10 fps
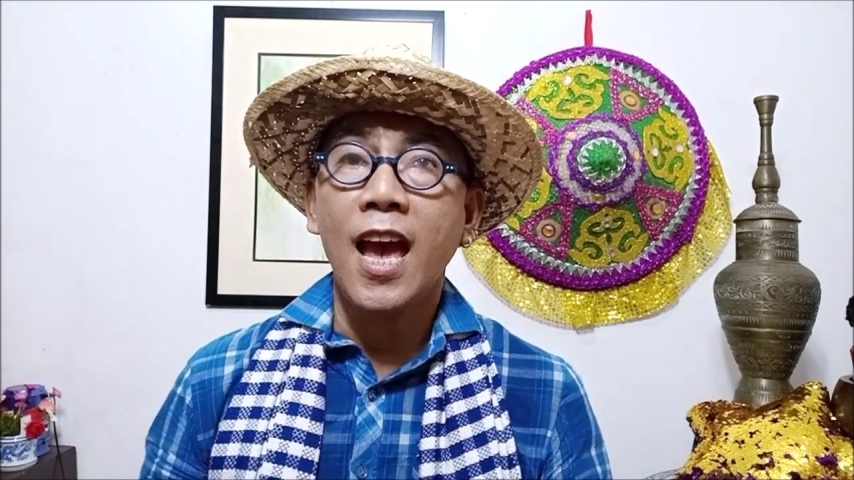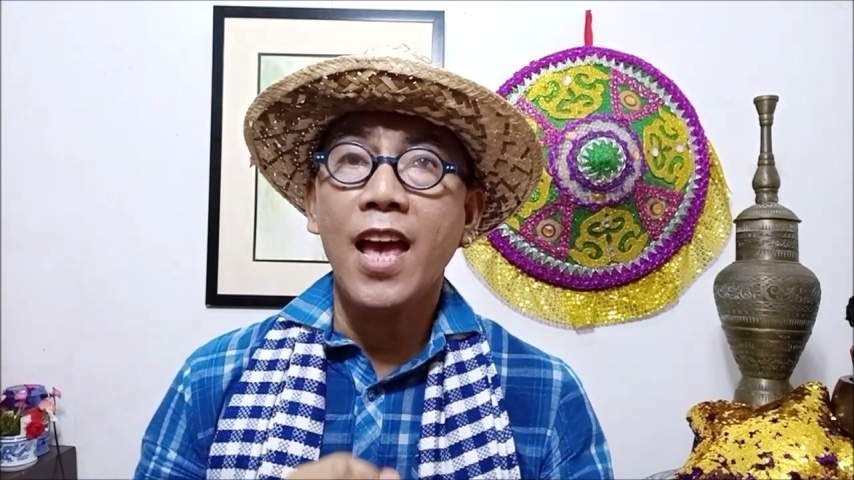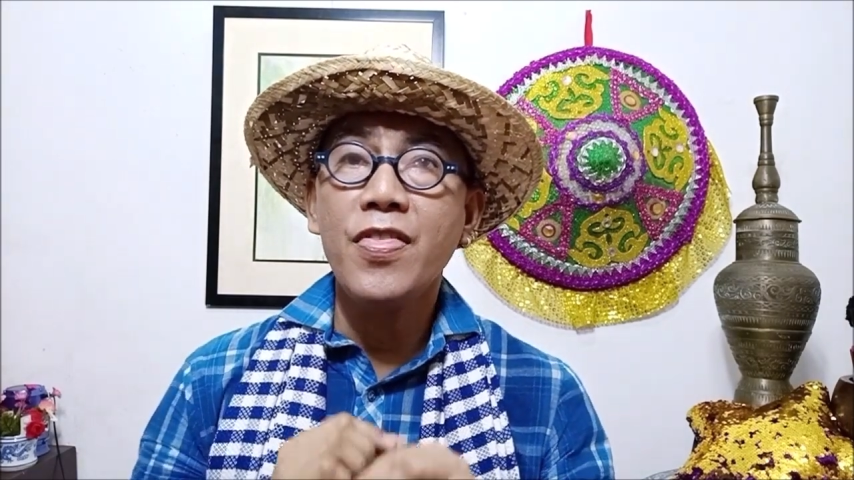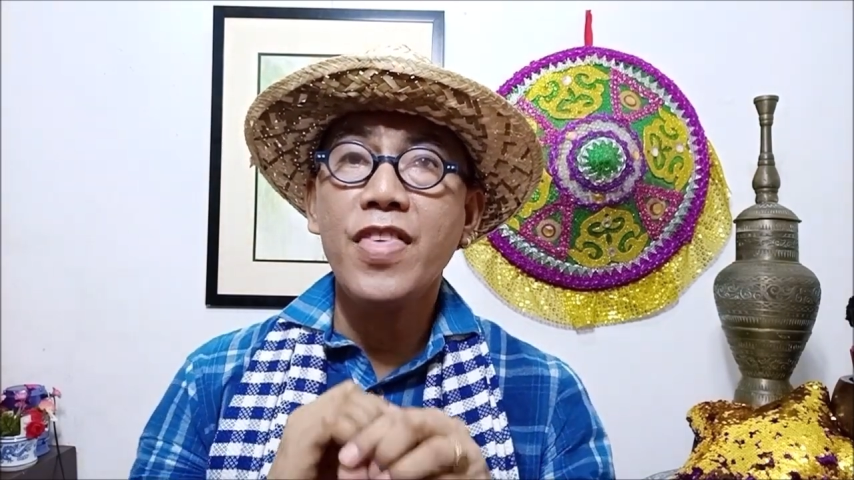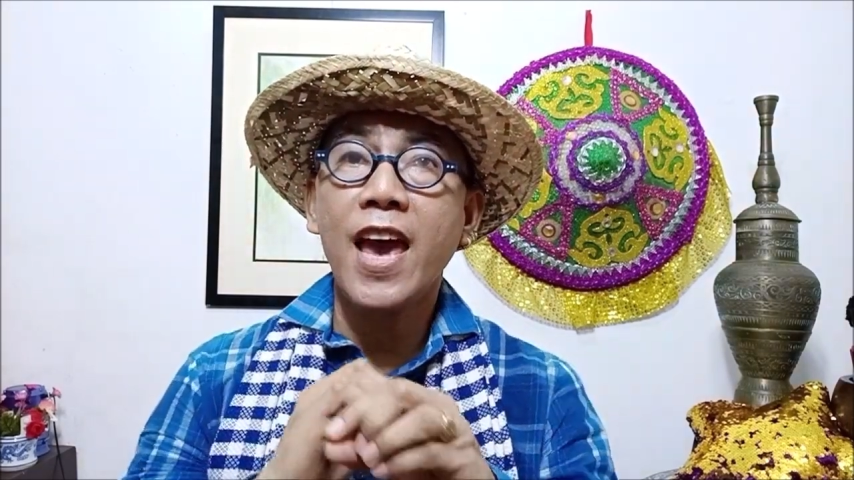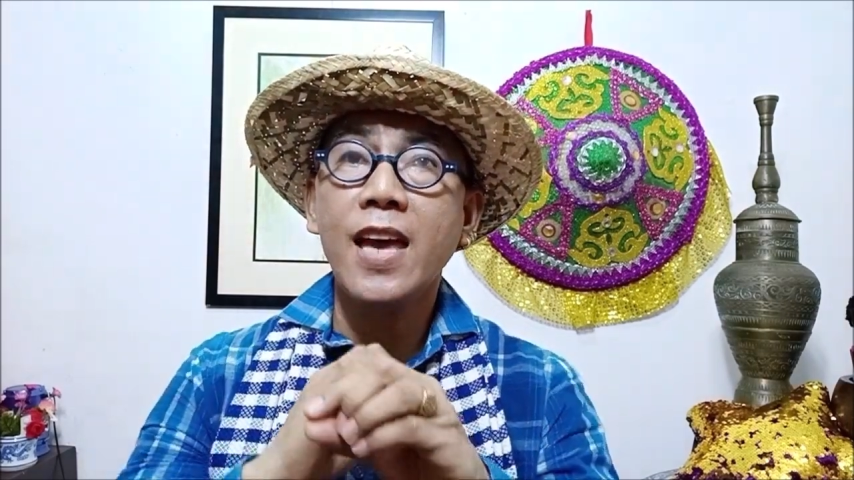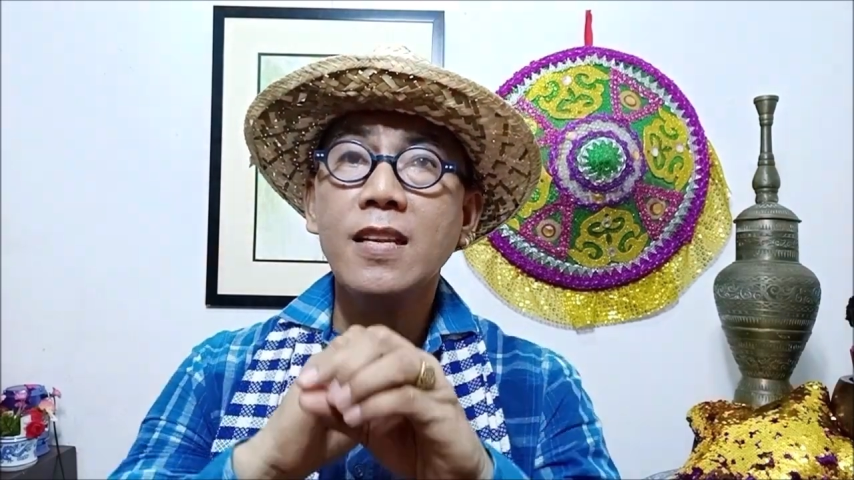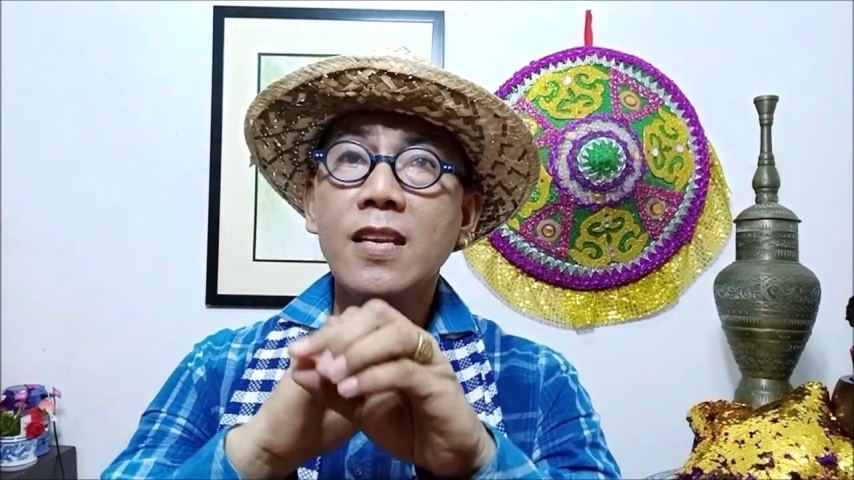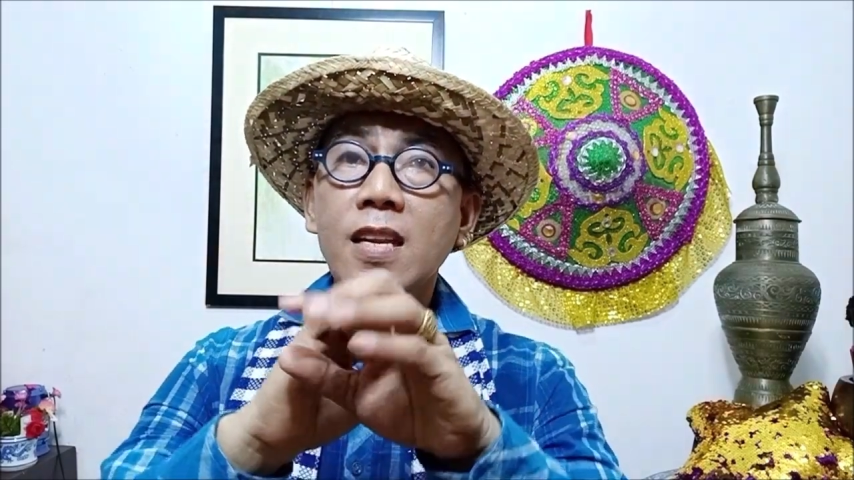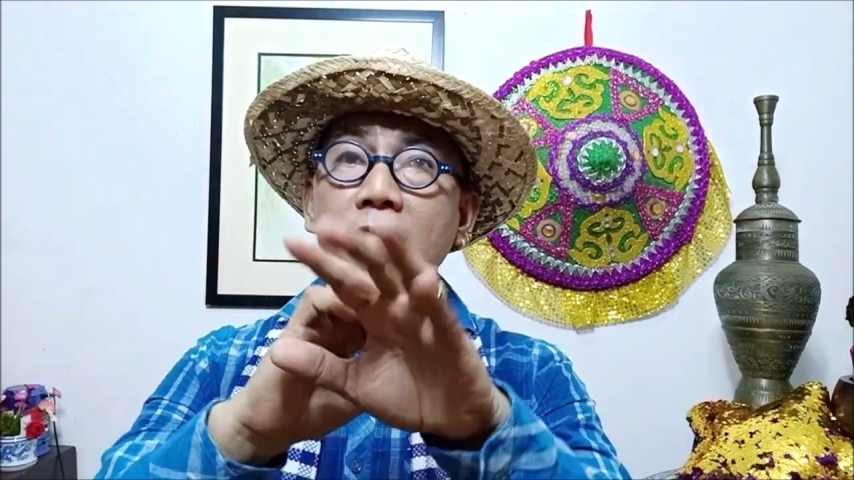And
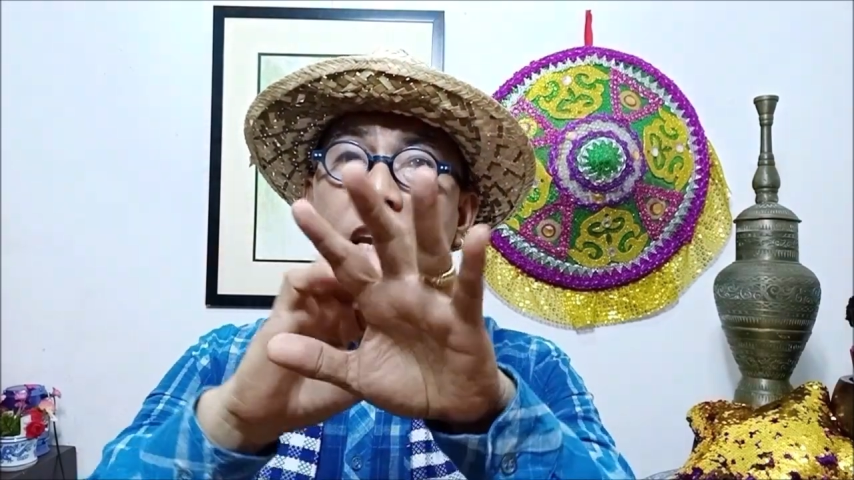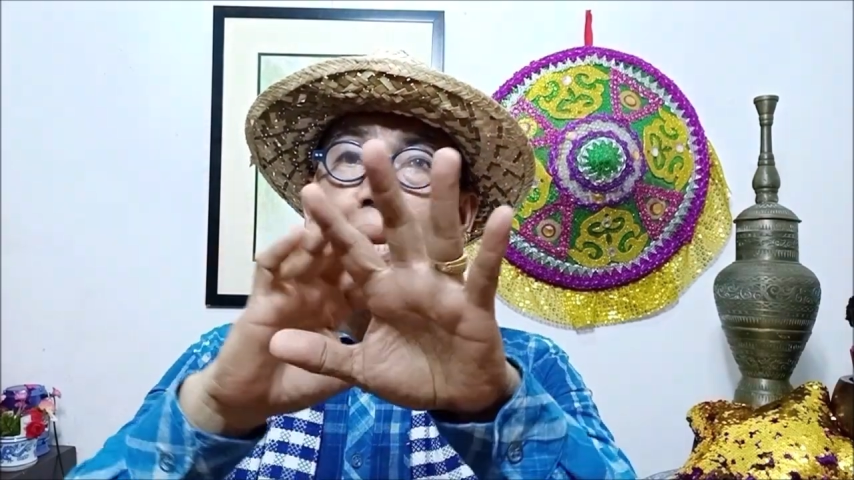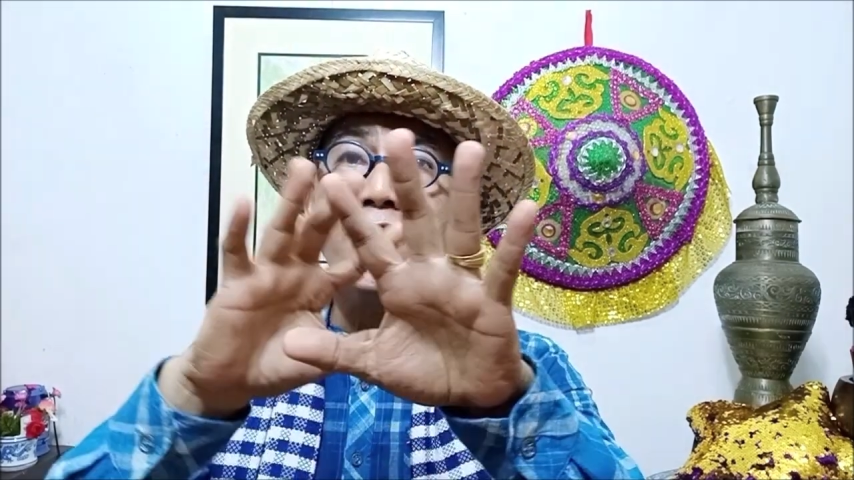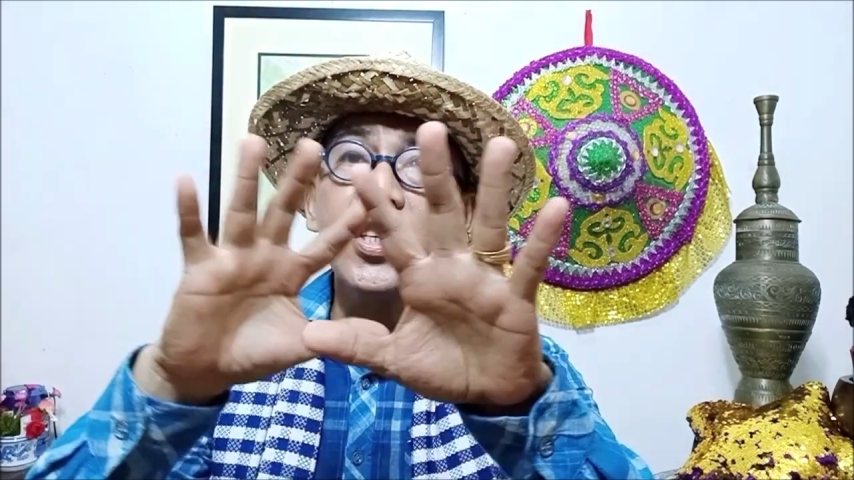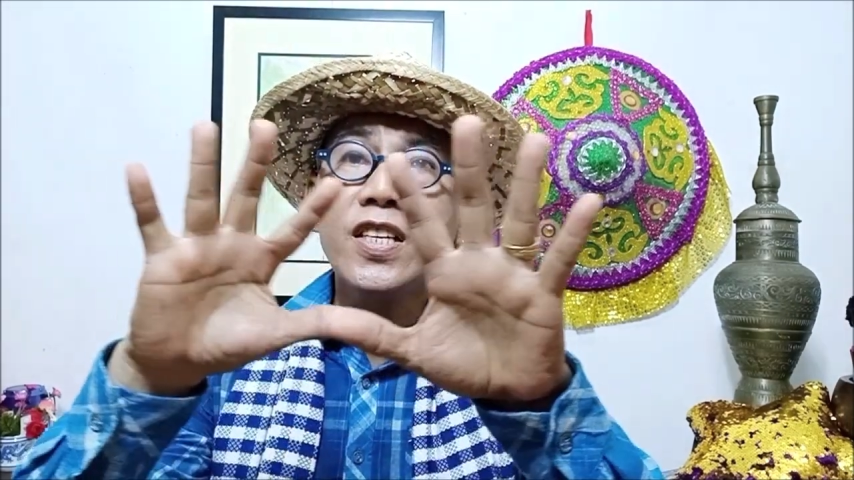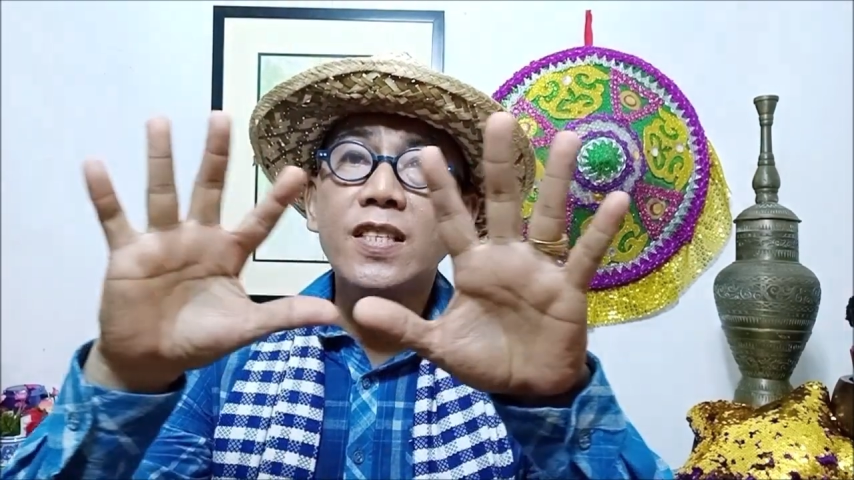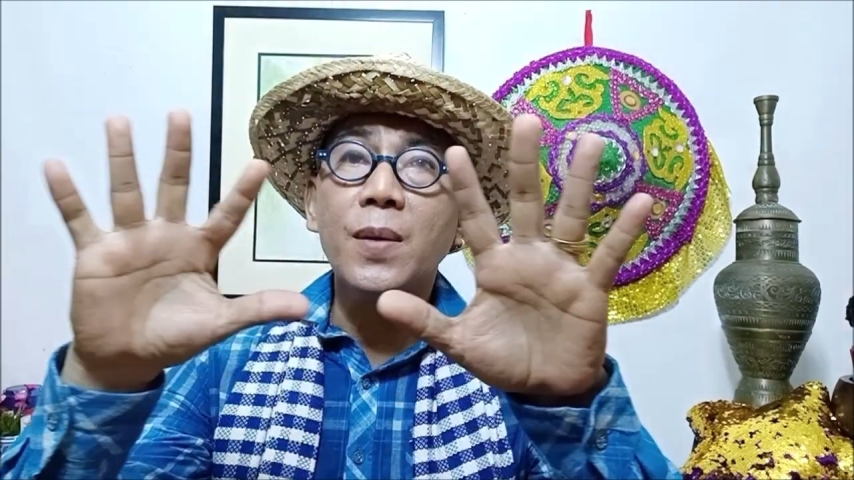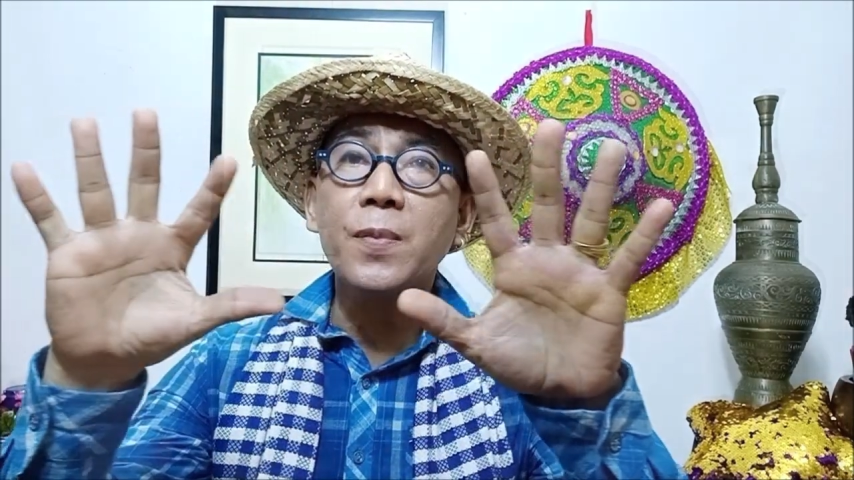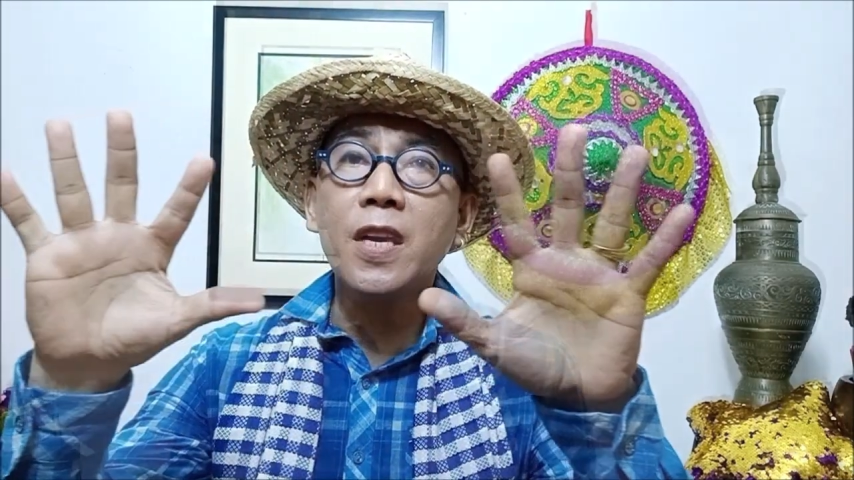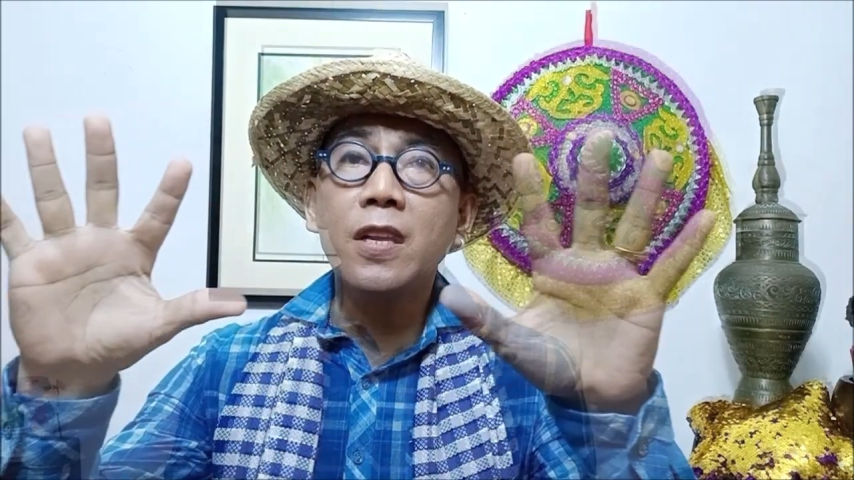then she
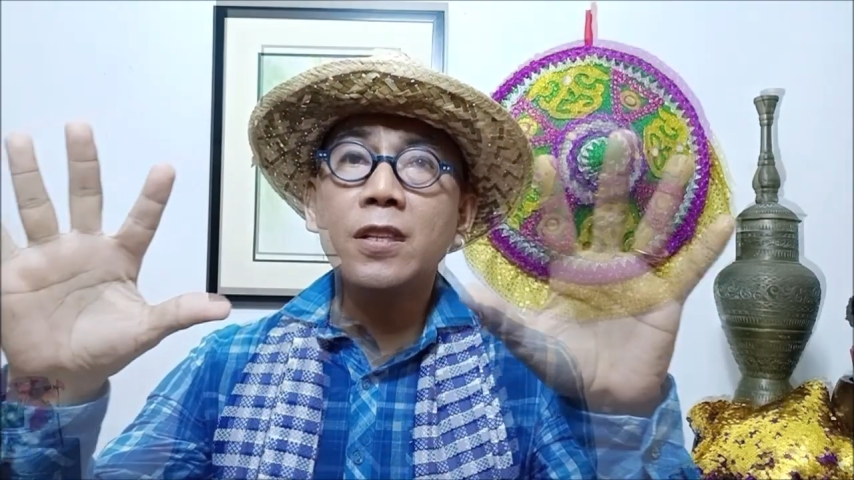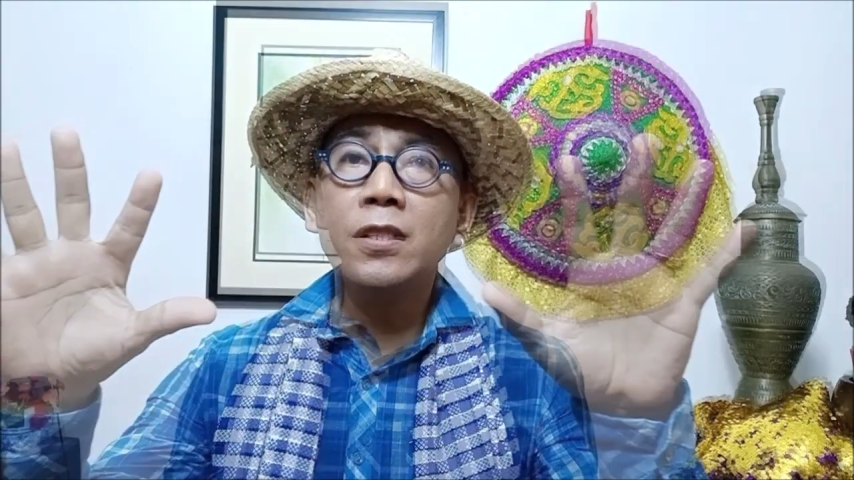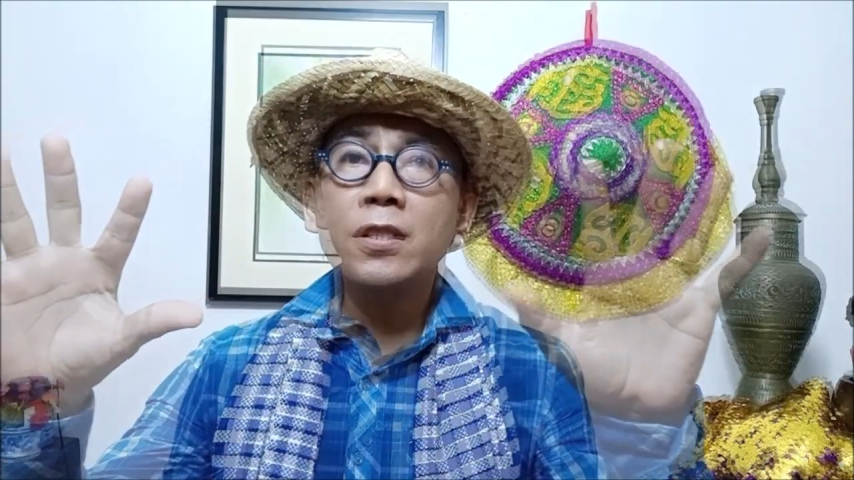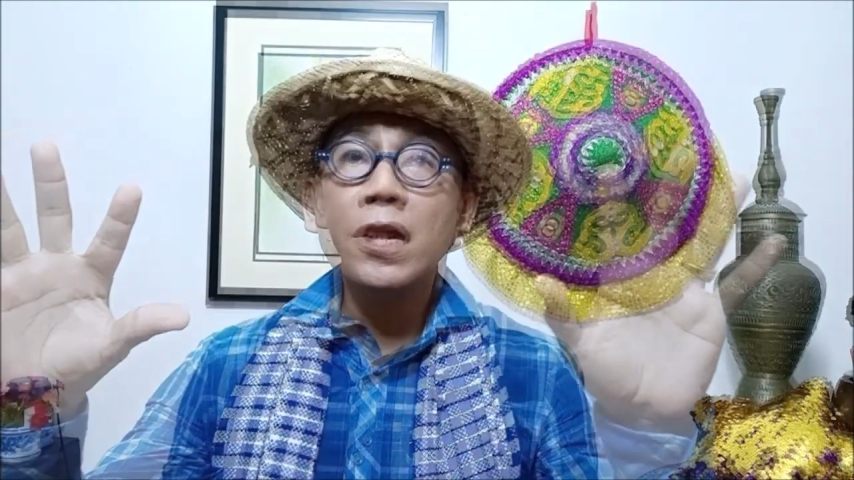disappeared.